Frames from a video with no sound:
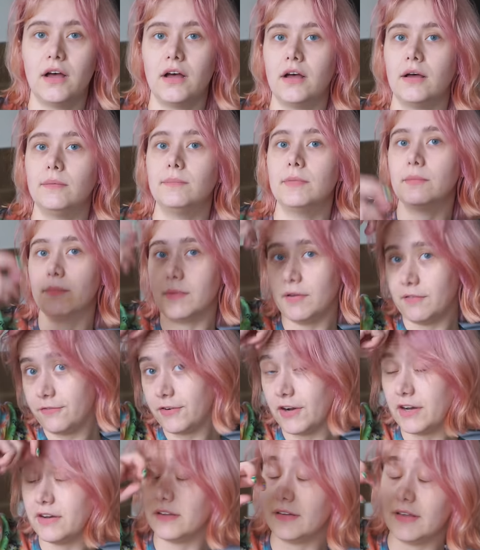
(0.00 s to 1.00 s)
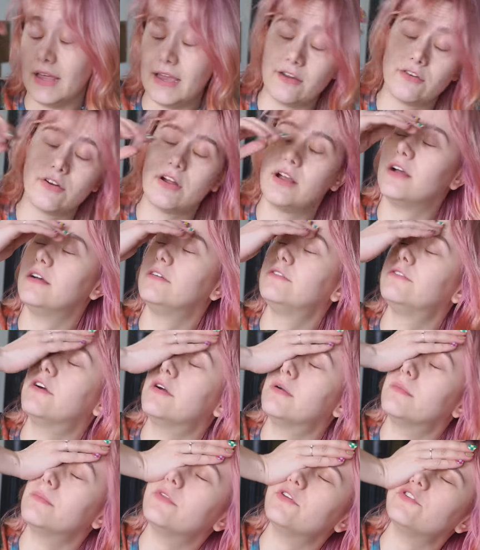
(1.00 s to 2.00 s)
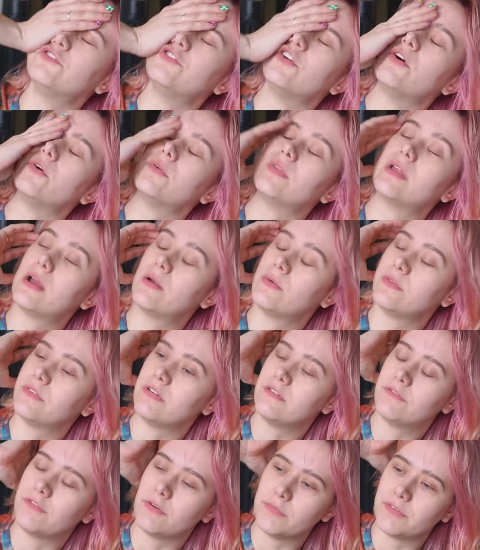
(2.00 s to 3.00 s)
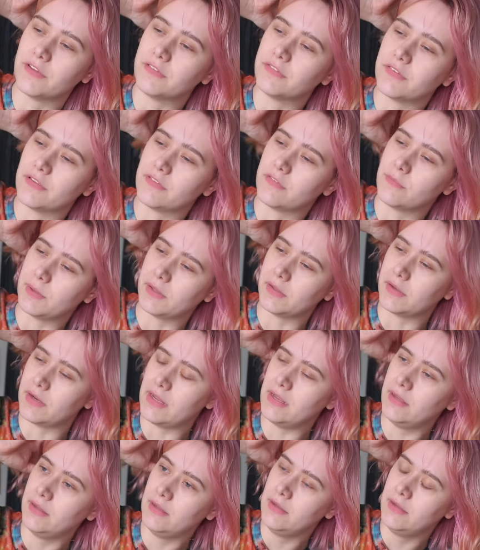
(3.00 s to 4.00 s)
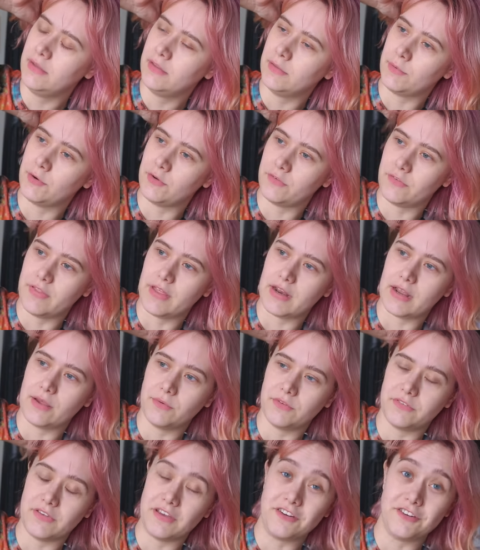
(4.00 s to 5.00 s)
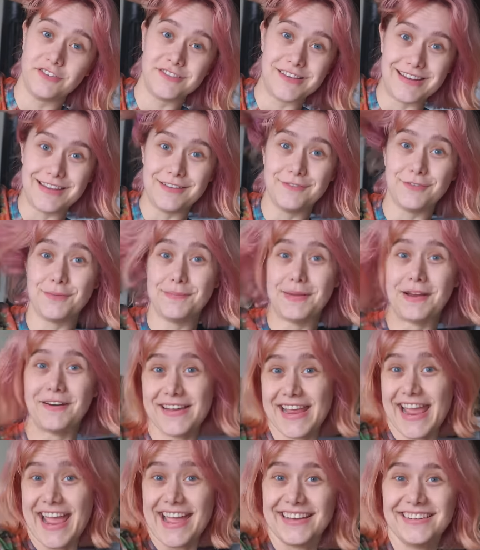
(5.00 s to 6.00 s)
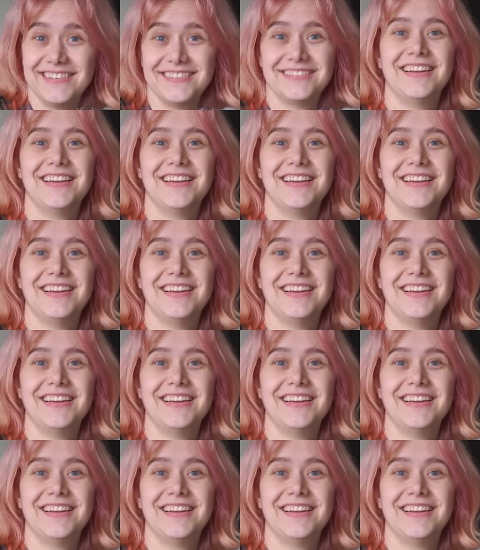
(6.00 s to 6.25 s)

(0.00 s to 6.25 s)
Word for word: Um, my friend Allegra from the show that I was in from Sense Sensibility, the person that I was understudying for Marianne,